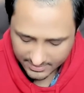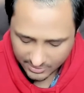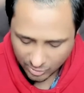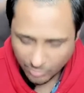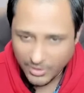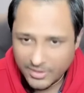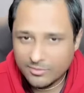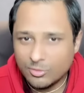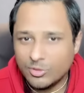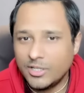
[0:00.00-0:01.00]
you might
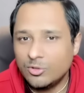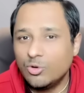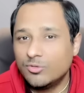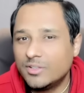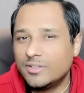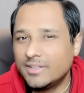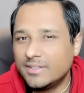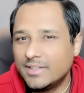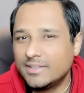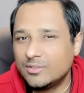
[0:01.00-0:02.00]
have to let go of certain
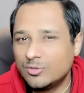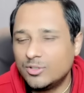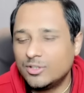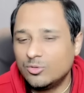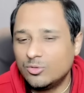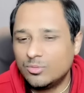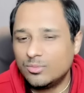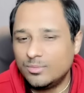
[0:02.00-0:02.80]
things. Okay, so